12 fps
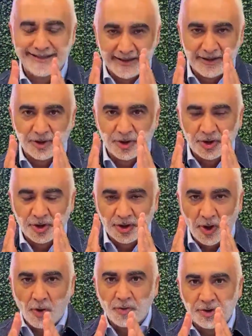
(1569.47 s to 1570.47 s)
just
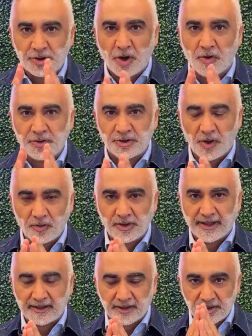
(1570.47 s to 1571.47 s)
so
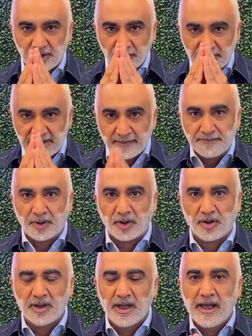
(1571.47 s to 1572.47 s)
simple